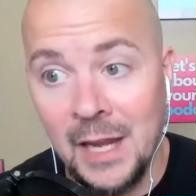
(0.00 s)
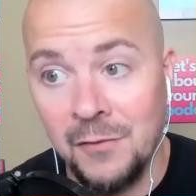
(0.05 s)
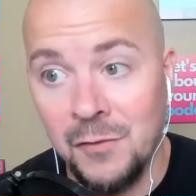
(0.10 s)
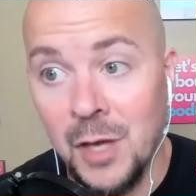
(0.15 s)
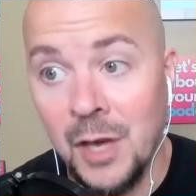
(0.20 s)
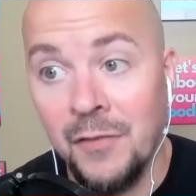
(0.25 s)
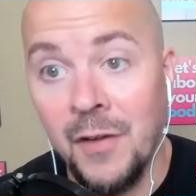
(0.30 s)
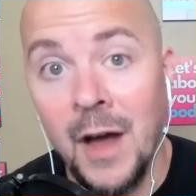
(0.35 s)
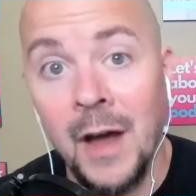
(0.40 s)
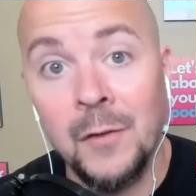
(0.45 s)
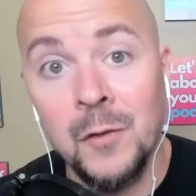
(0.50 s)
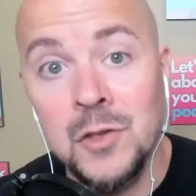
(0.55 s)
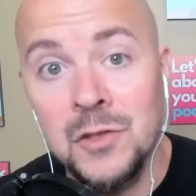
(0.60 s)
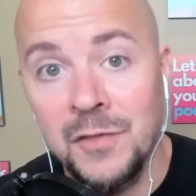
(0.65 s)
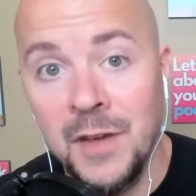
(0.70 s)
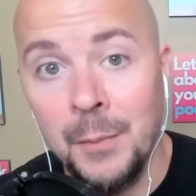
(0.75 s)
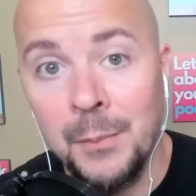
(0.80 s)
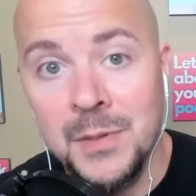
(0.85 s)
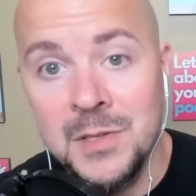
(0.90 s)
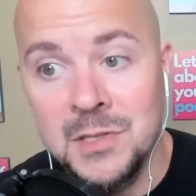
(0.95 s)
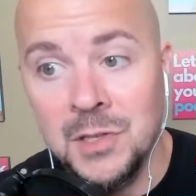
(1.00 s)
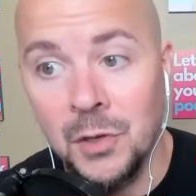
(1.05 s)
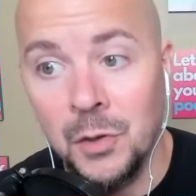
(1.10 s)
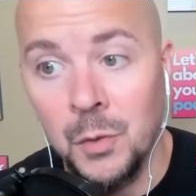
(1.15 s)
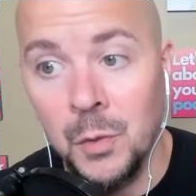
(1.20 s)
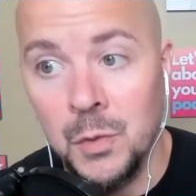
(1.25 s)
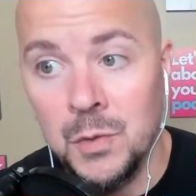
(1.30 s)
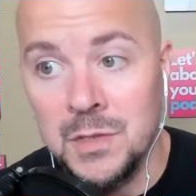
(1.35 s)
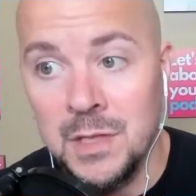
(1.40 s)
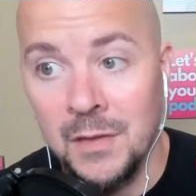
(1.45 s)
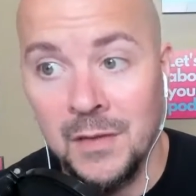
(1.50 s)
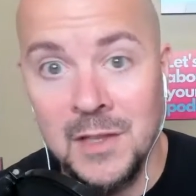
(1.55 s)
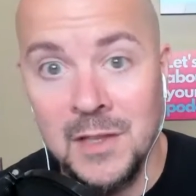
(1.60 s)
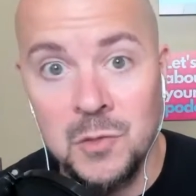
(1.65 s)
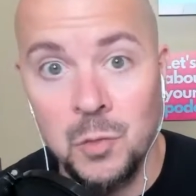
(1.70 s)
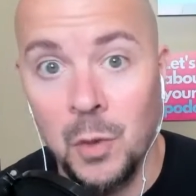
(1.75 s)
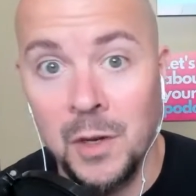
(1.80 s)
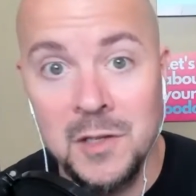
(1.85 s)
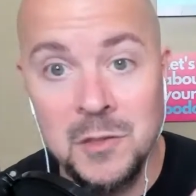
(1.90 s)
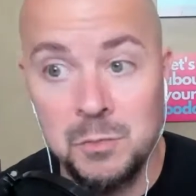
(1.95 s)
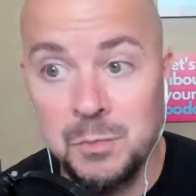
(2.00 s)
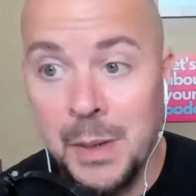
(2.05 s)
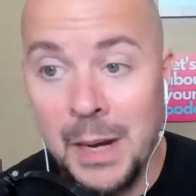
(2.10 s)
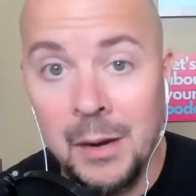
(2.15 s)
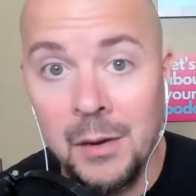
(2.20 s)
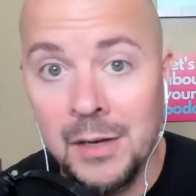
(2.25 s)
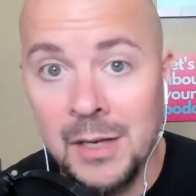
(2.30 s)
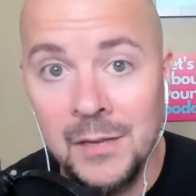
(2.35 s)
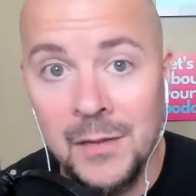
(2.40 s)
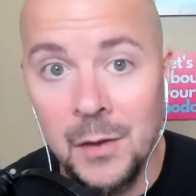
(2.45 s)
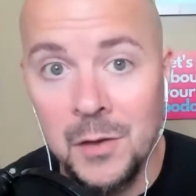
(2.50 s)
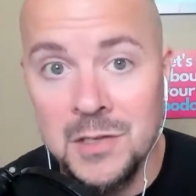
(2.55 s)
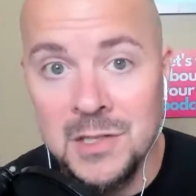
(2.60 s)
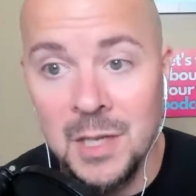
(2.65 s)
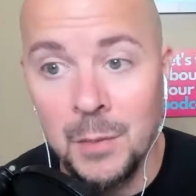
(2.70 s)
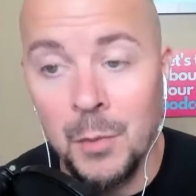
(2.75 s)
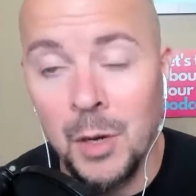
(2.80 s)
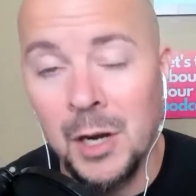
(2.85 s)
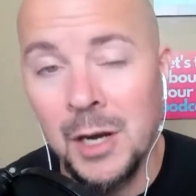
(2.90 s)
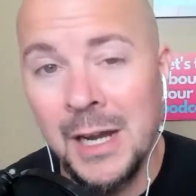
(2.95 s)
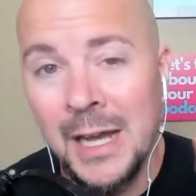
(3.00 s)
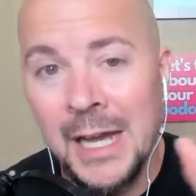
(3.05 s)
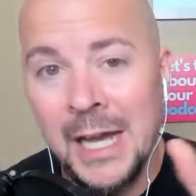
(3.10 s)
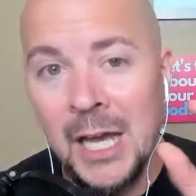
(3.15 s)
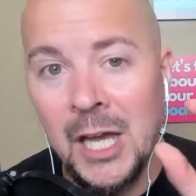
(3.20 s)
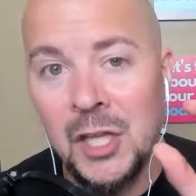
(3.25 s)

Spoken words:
If you have hundreds of episodes and this one is buried in there somewhere,